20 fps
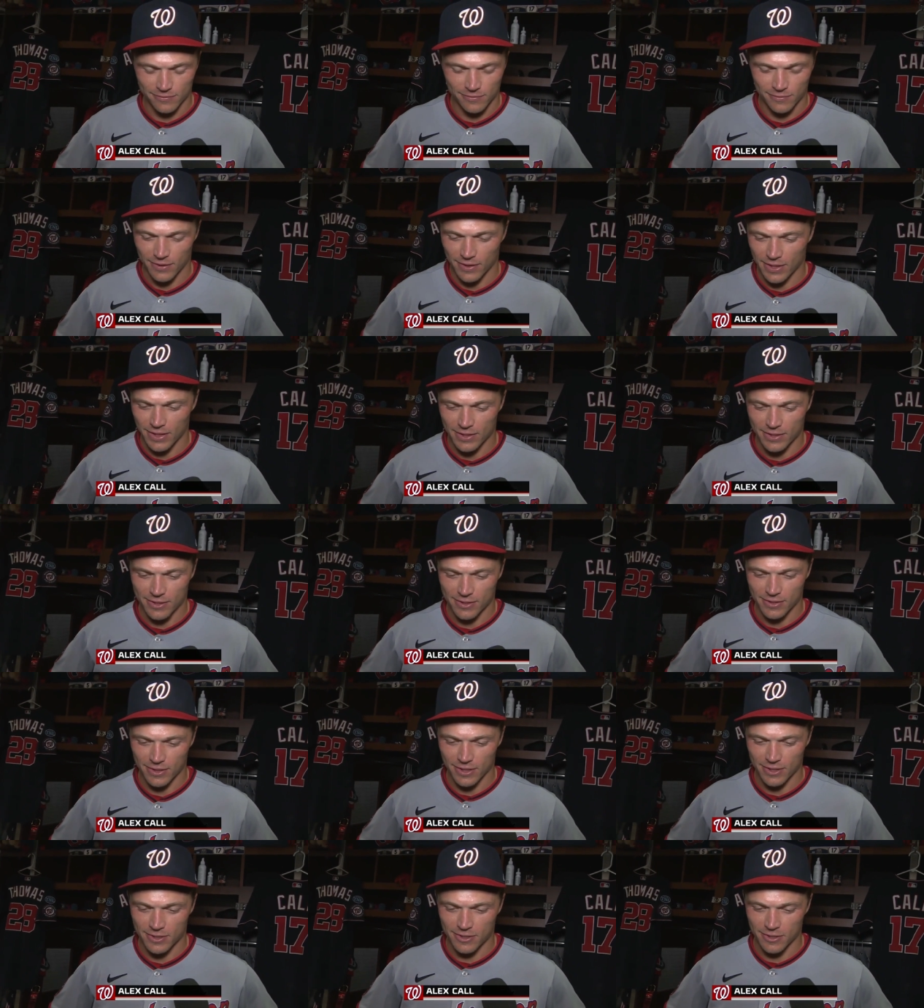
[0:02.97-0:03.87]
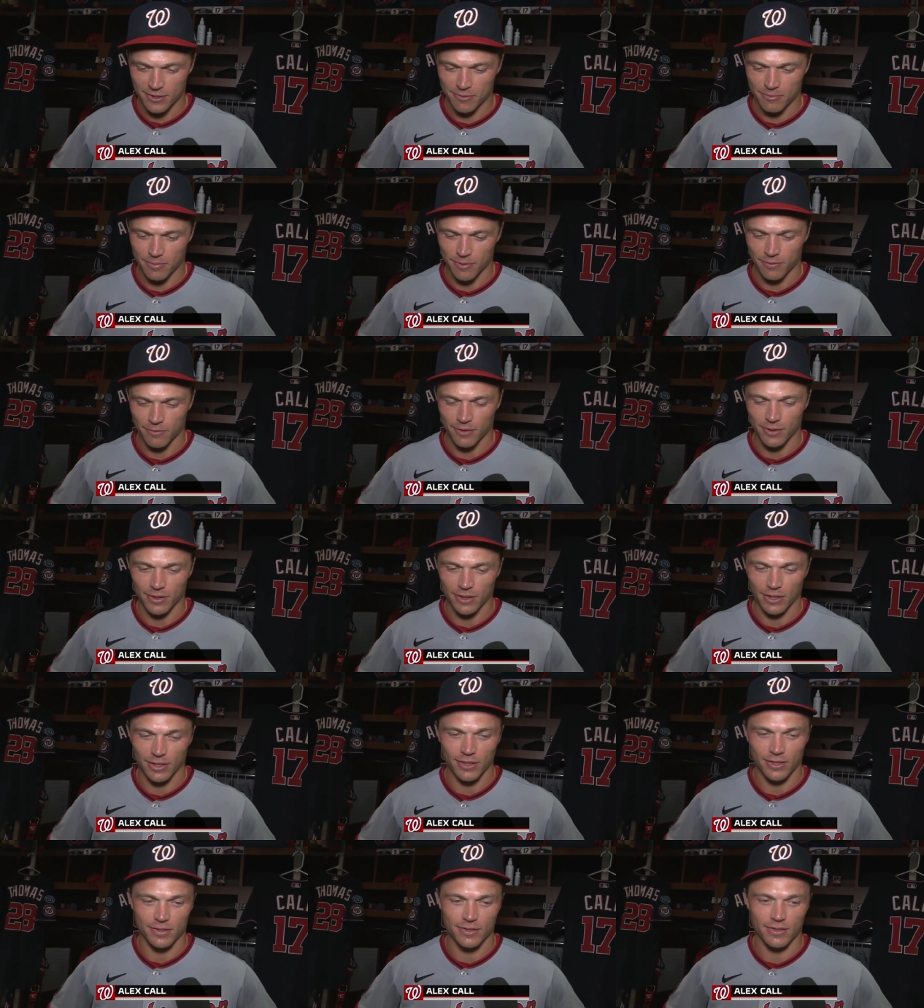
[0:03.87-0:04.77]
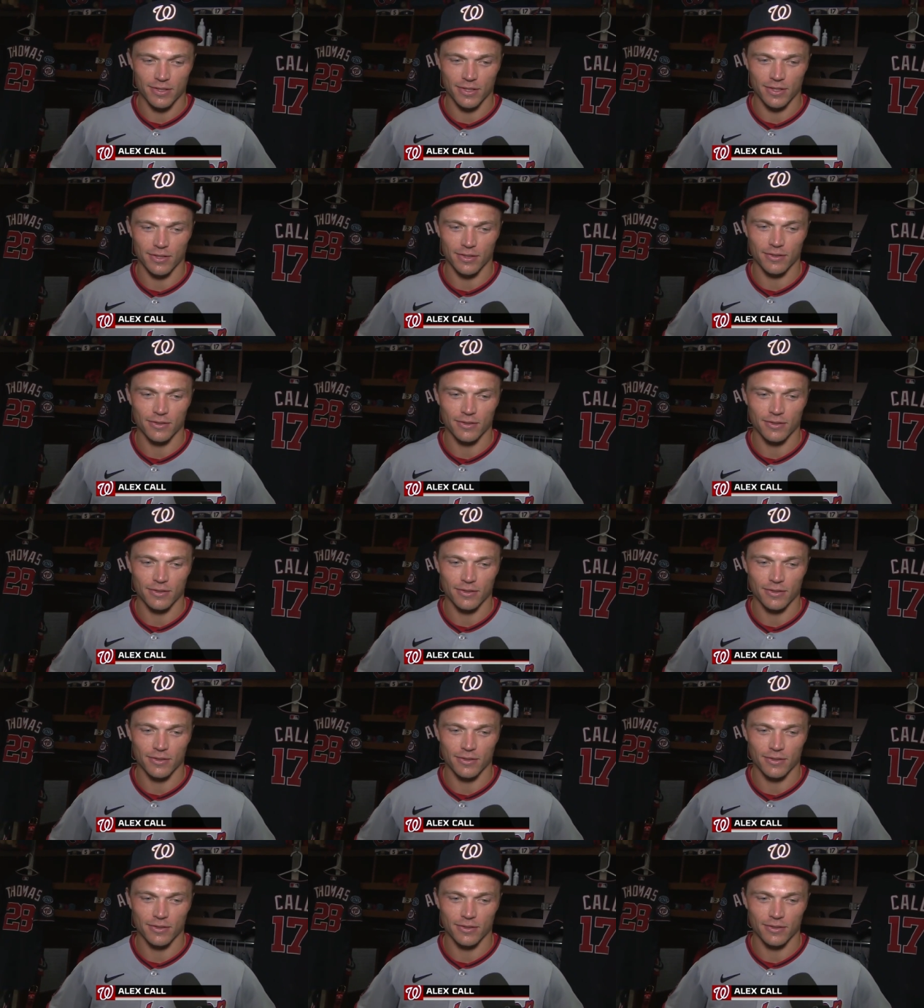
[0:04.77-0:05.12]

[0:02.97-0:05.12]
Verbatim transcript: it's it's just been really good to